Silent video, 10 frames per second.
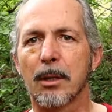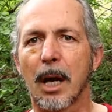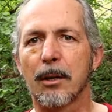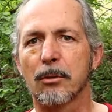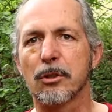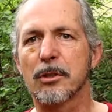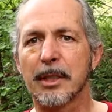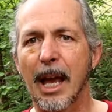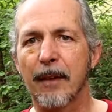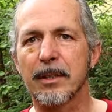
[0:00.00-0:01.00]
I don't usually
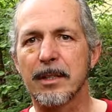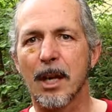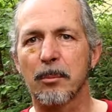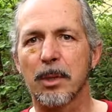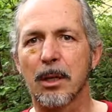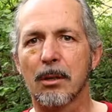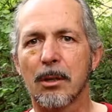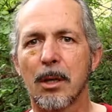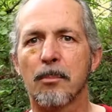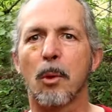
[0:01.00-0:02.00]
have insomnia,
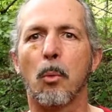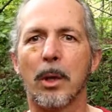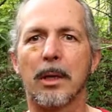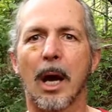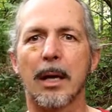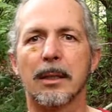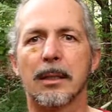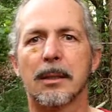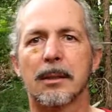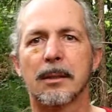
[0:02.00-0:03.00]
but one night
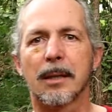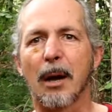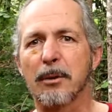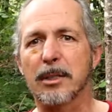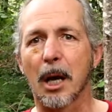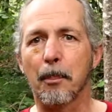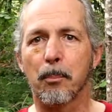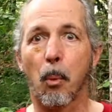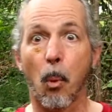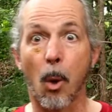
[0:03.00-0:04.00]
I was
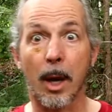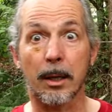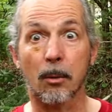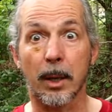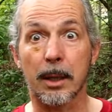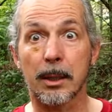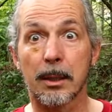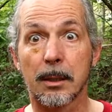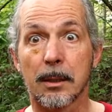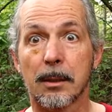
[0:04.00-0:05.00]
up wide awake.
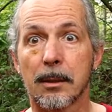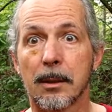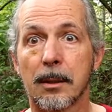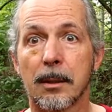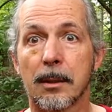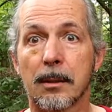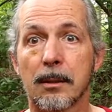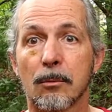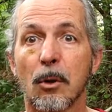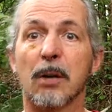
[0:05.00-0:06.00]

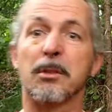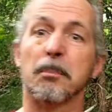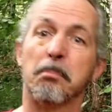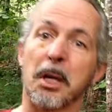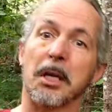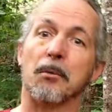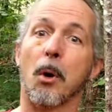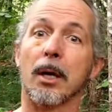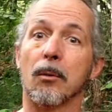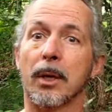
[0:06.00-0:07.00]
Well, I was in bed
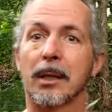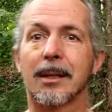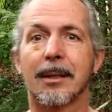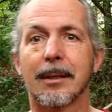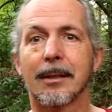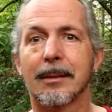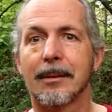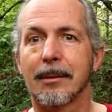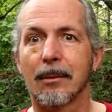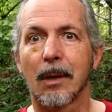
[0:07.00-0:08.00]
wide awake,
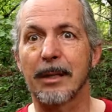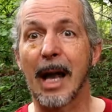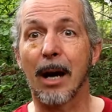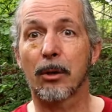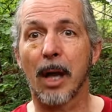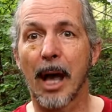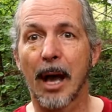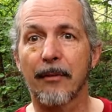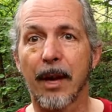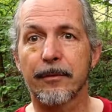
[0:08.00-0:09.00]
an hour and a
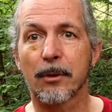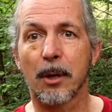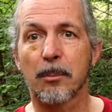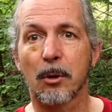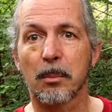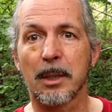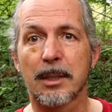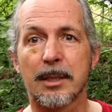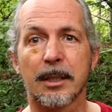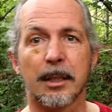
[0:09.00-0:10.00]
half after I'm normally
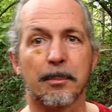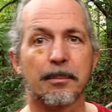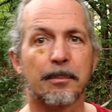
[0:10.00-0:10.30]
asleep.